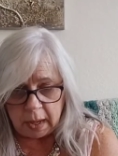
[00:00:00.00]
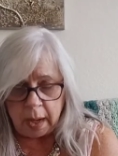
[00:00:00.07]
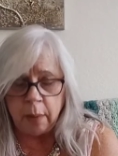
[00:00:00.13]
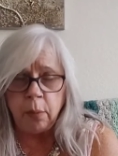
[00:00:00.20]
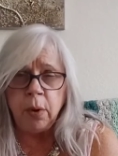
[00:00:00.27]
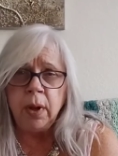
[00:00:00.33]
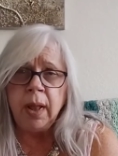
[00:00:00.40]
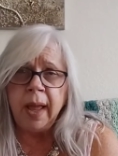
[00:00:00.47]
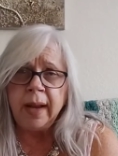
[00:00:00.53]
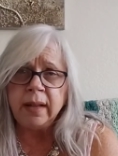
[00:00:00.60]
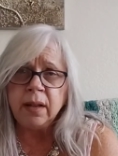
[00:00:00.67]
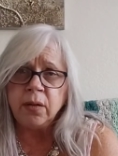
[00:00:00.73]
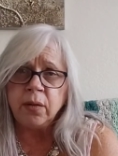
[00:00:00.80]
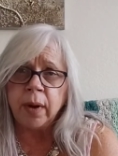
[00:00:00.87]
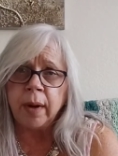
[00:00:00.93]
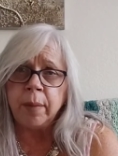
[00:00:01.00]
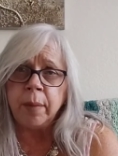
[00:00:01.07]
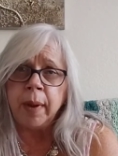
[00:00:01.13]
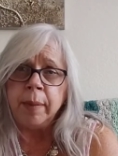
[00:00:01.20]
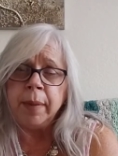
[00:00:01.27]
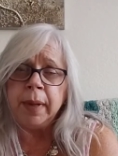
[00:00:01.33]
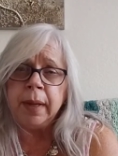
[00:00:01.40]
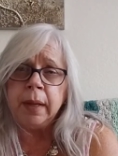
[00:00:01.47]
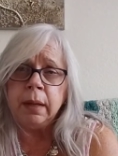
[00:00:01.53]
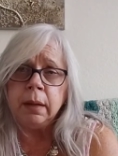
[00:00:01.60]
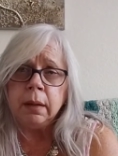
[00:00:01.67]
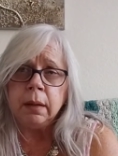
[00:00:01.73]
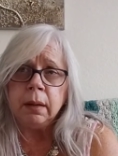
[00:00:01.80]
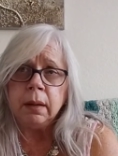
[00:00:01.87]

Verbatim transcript: I would like to try maybe